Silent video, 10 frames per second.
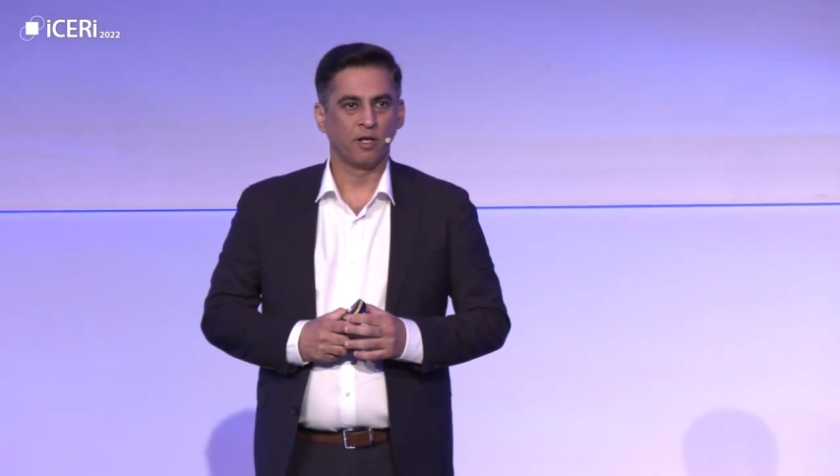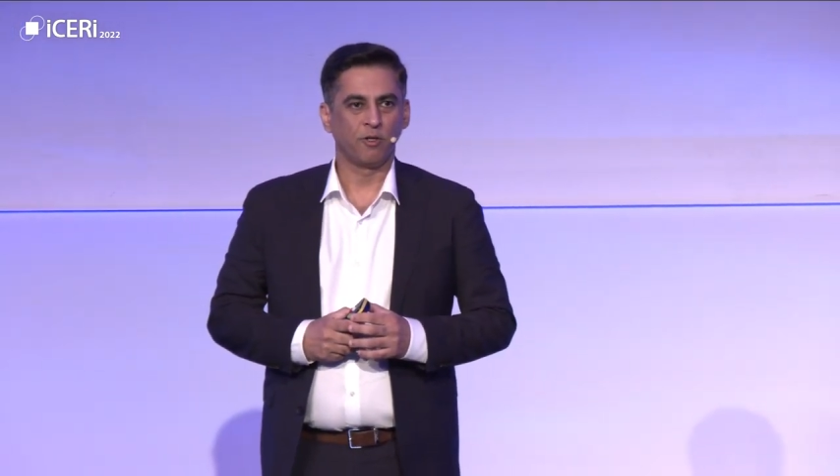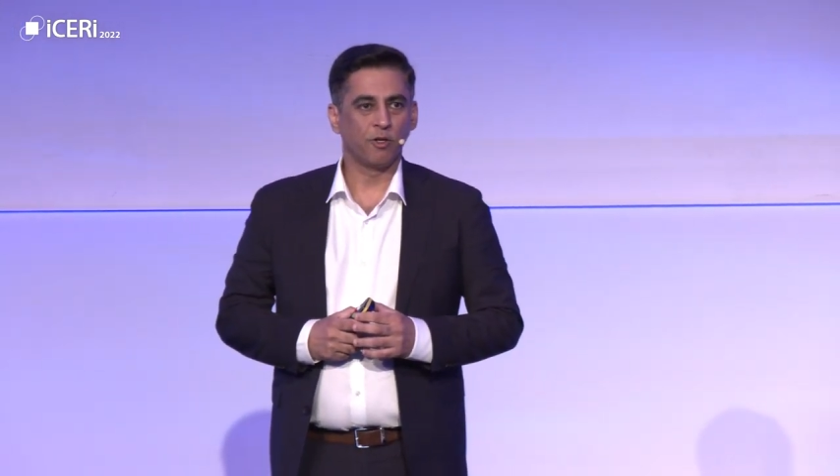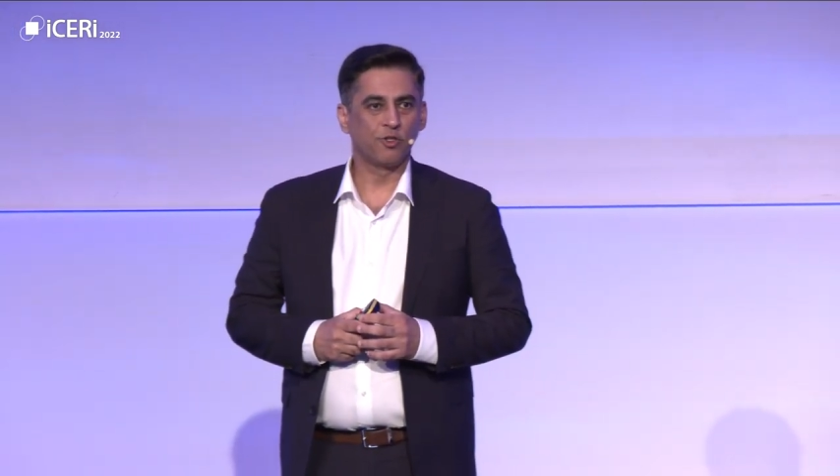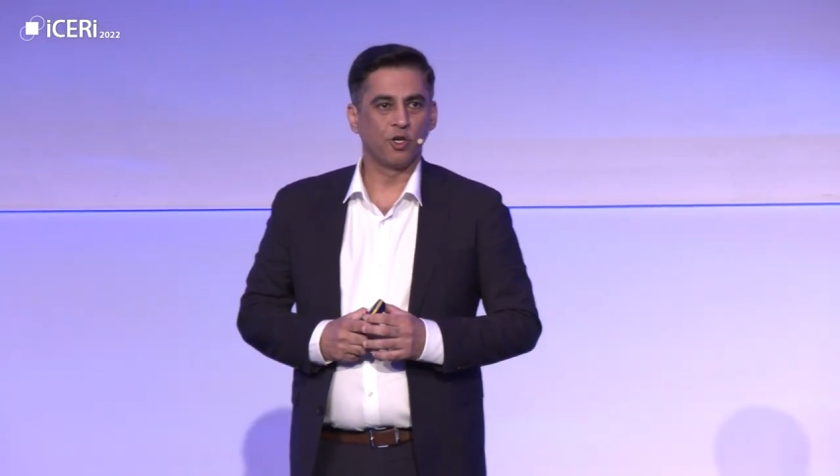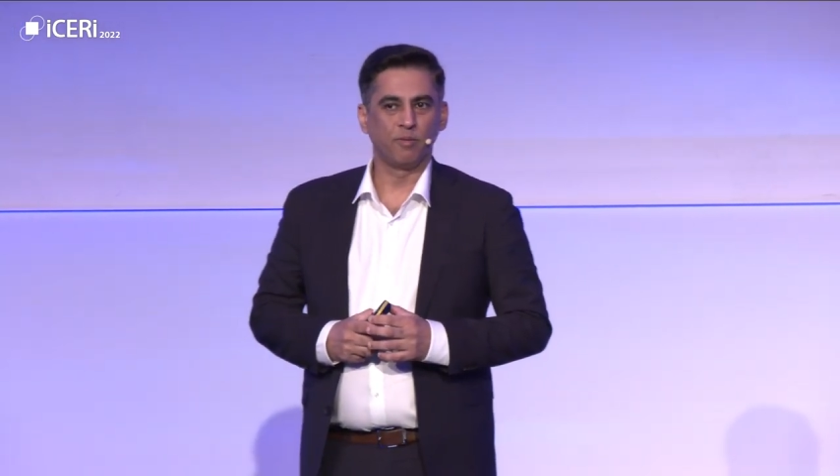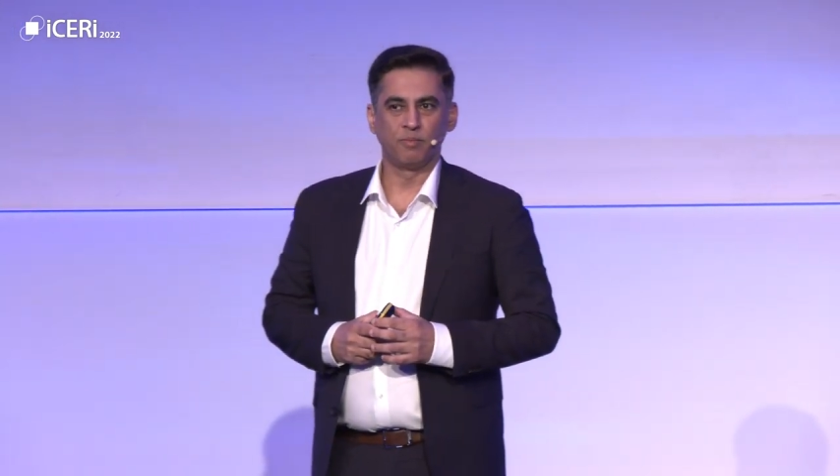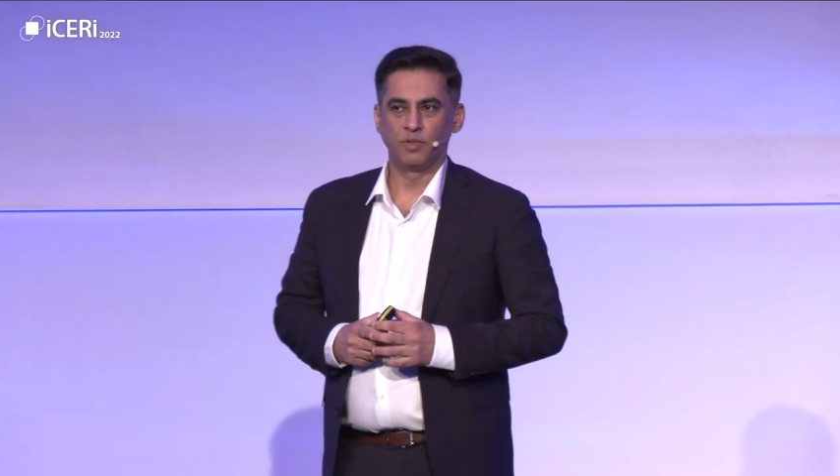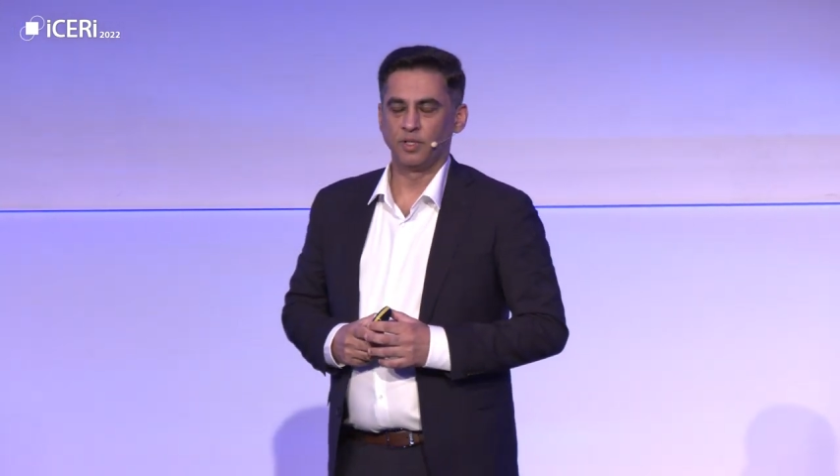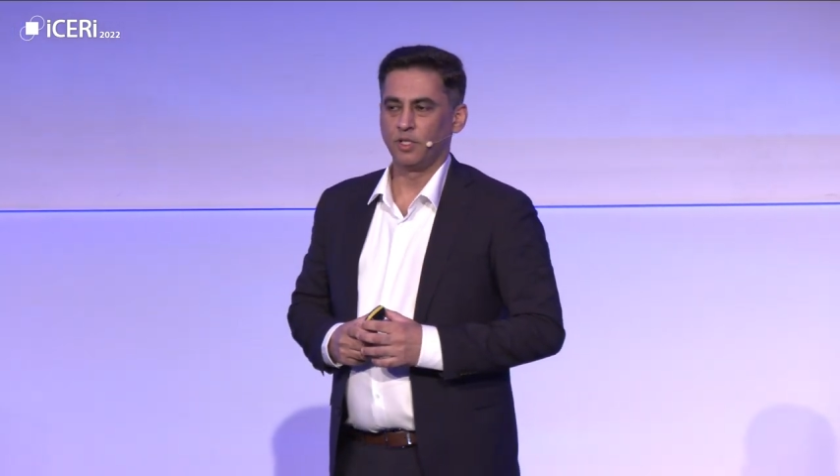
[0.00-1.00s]
Your job
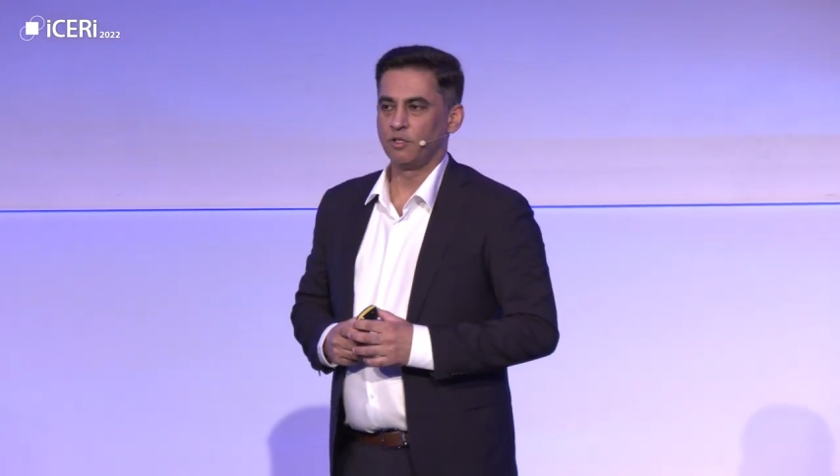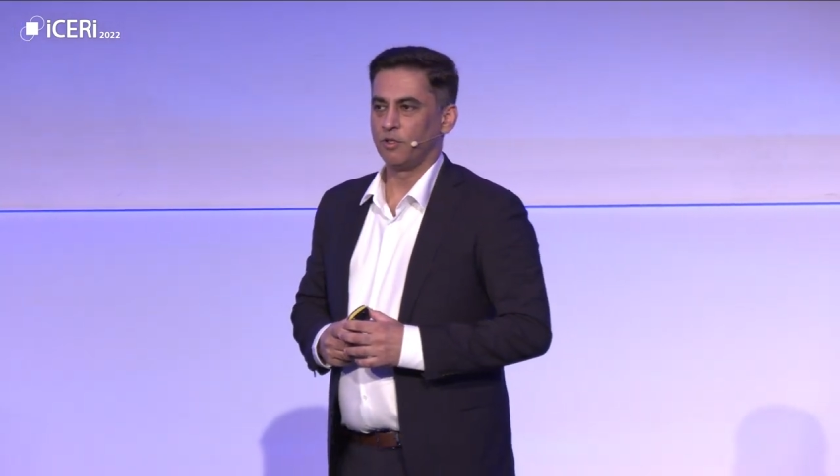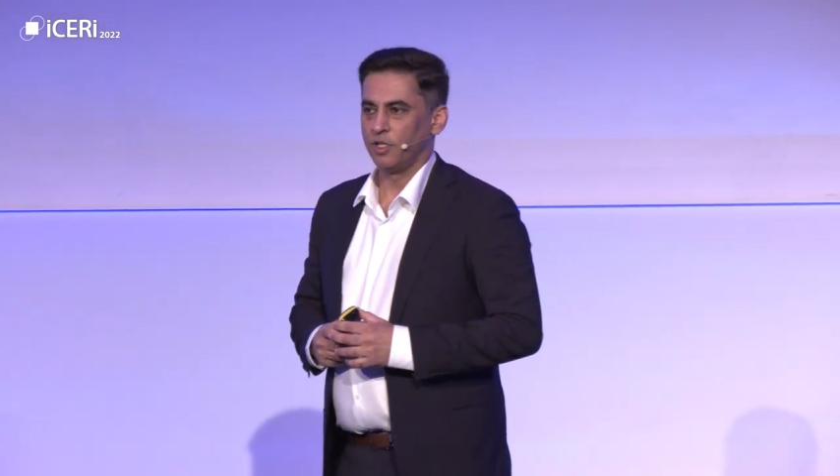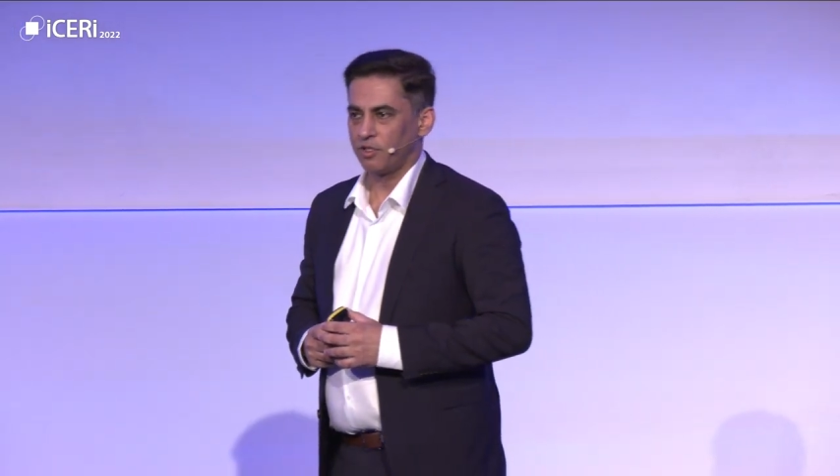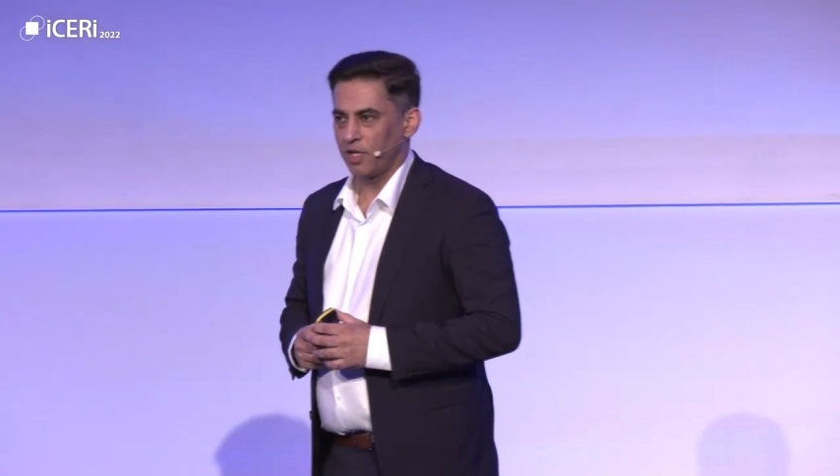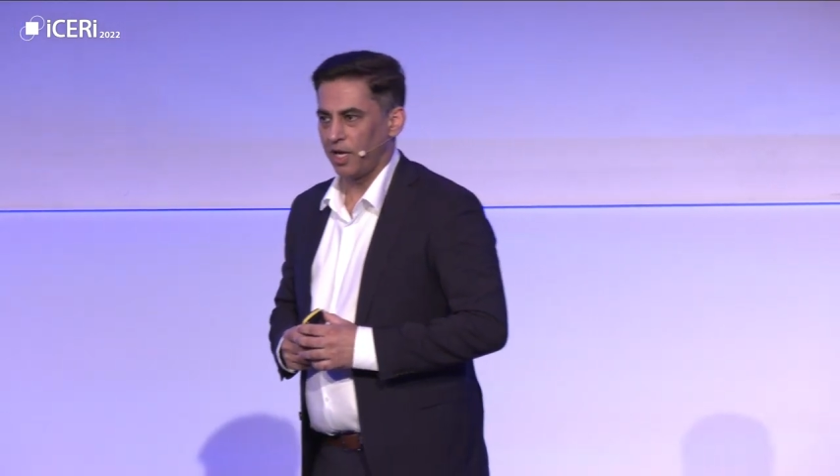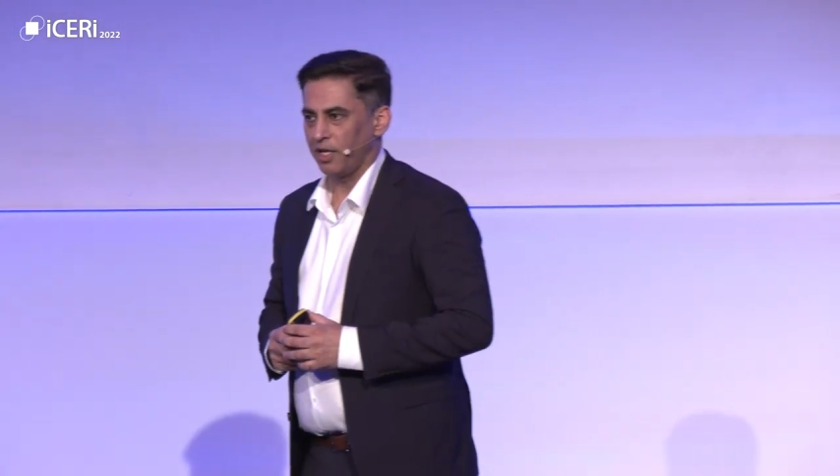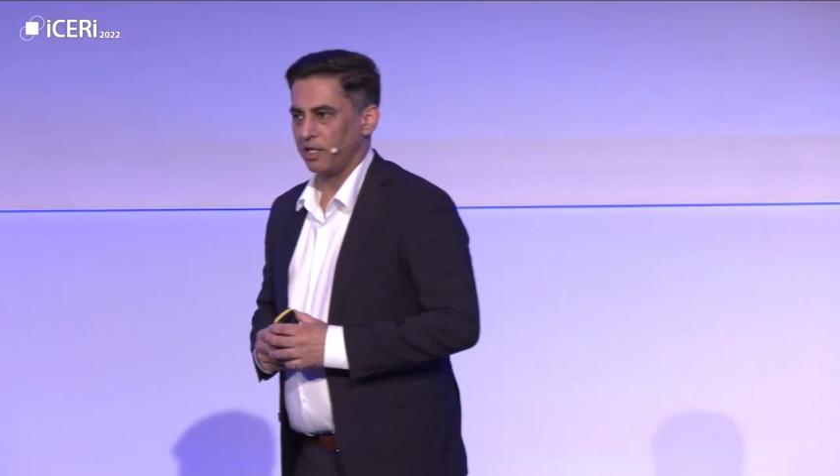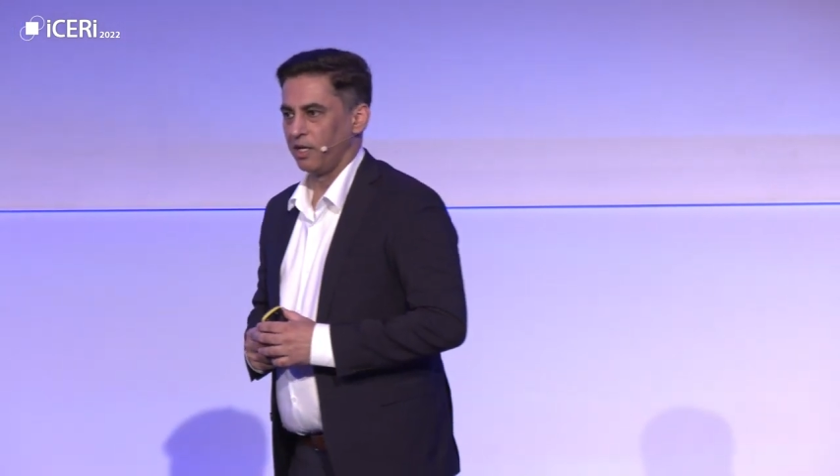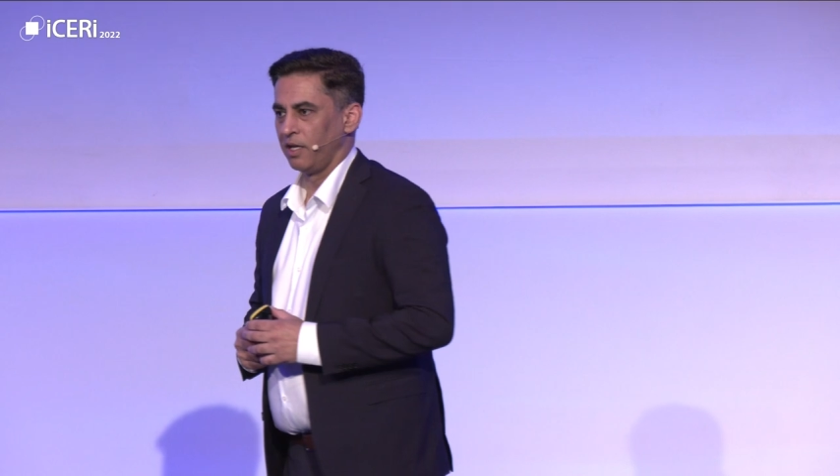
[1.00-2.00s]
is to decide